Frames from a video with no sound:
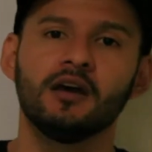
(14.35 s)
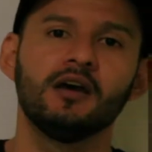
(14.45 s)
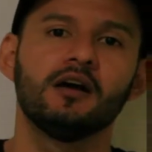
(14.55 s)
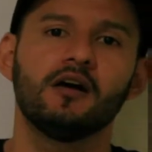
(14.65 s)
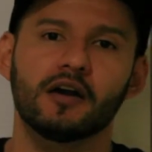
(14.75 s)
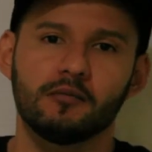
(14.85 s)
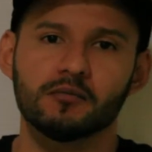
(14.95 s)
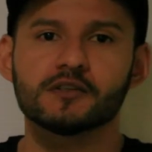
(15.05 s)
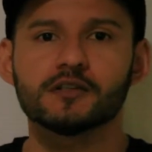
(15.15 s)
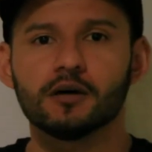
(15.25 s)
Okay,
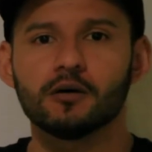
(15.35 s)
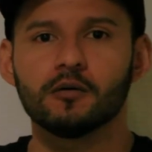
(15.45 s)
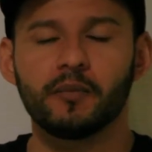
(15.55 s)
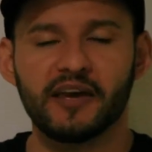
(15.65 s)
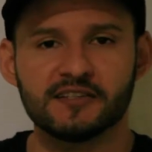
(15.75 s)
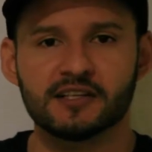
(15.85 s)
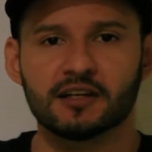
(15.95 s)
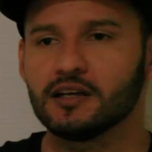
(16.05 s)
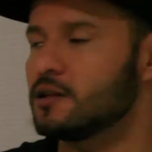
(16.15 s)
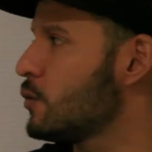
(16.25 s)
so
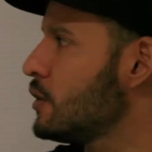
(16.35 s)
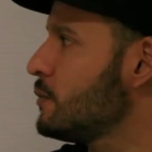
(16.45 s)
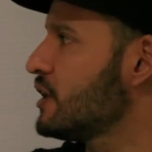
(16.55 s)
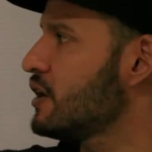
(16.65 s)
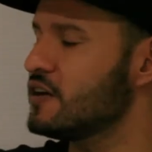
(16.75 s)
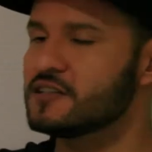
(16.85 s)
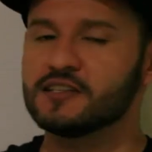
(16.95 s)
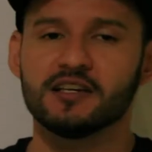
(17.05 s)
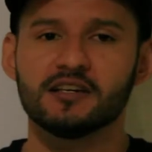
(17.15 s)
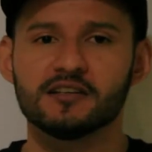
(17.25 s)
basically the word because
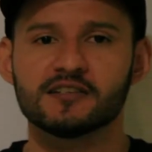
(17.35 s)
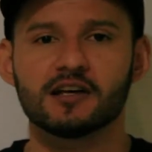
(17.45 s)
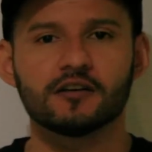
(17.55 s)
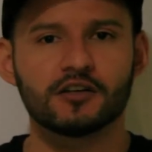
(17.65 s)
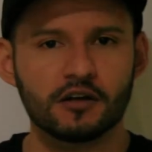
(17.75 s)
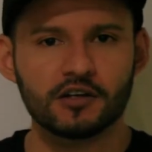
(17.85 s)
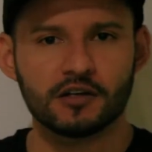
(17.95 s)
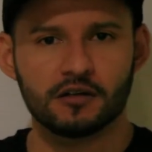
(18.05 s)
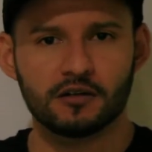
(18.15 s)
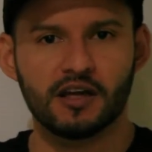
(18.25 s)
is a
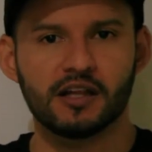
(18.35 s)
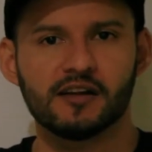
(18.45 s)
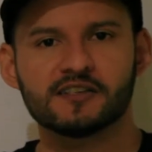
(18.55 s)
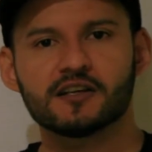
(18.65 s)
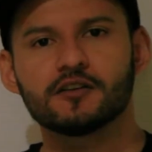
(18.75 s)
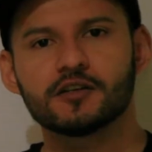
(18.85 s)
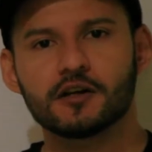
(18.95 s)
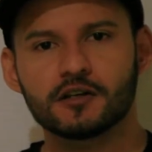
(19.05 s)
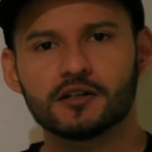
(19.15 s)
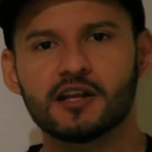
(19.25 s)
conjunction, and it is a
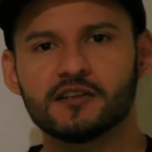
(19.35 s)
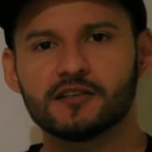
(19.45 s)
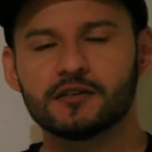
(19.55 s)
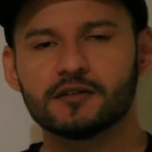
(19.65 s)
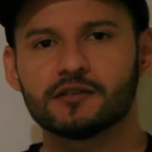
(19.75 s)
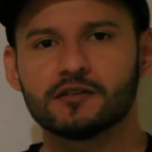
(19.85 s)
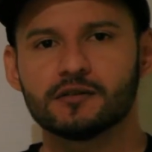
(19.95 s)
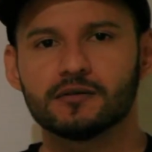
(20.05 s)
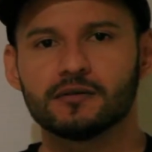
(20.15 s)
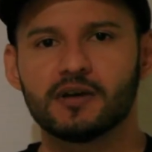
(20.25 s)
conjunction that is used
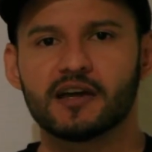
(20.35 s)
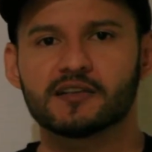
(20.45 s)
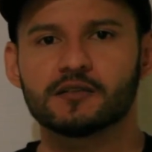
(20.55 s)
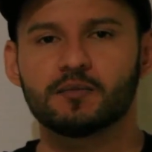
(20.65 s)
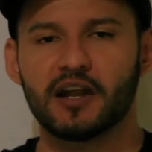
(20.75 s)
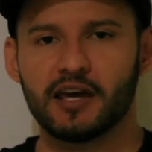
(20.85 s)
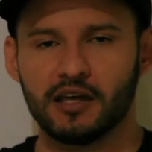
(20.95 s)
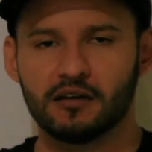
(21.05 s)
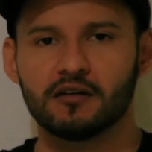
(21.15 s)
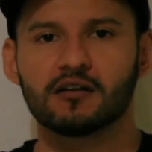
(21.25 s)
to
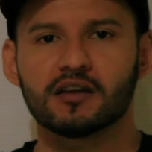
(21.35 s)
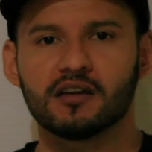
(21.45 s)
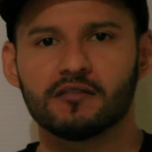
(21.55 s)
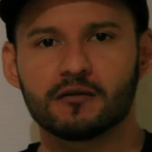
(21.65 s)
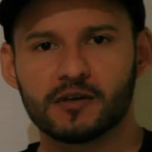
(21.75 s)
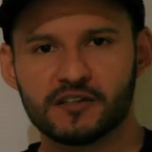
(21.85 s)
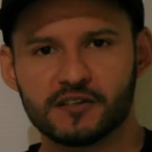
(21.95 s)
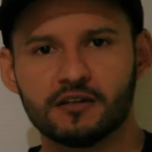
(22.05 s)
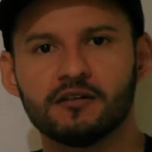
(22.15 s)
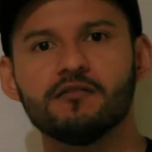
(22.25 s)
explain or give a
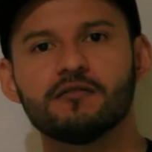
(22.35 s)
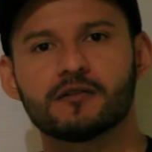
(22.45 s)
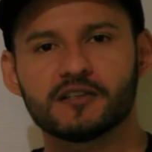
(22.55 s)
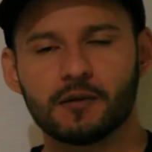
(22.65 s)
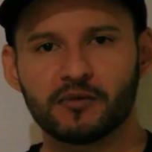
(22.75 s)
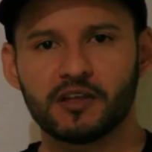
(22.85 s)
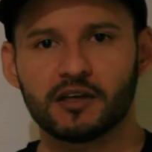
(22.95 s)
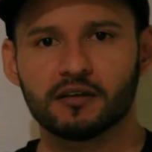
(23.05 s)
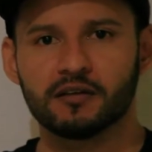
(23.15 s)
reason for something.